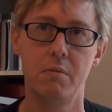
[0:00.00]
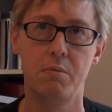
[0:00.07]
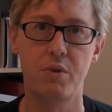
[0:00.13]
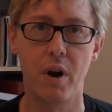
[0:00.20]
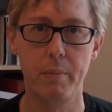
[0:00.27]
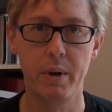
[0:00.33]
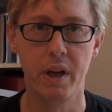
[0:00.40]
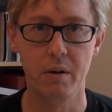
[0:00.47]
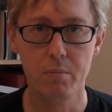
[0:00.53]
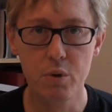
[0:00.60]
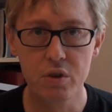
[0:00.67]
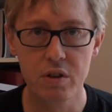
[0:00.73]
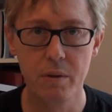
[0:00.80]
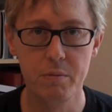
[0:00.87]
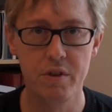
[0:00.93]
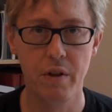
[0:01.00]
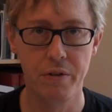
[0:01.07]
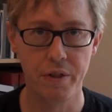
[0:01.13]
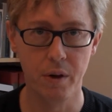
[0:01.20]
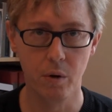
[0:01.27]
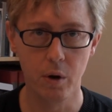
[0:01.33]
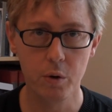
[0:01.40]
prominent Muslim
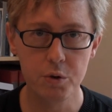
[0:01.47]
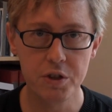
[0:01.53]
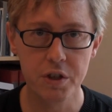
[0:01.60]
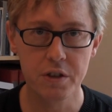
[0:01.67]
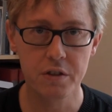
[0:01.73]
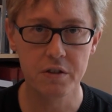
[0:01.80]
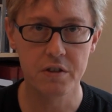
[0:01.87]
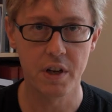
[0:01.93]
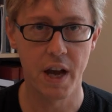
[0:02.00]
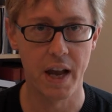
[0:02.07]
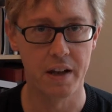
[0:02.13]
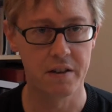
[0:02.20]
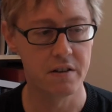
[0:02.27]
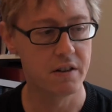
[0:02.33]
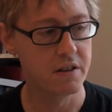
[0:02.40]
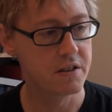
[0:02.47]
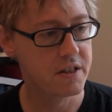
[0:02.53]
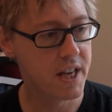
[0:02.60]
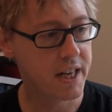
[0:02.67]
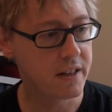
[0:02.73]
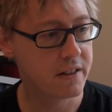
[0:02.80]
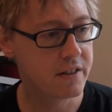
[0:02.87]
theologians and
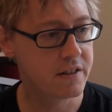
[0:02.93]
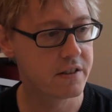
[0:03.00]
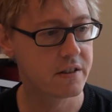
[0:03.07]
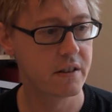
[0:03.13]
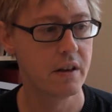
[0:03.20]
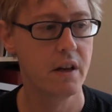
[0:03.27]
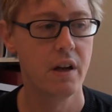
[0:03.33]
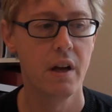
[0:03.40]
sects,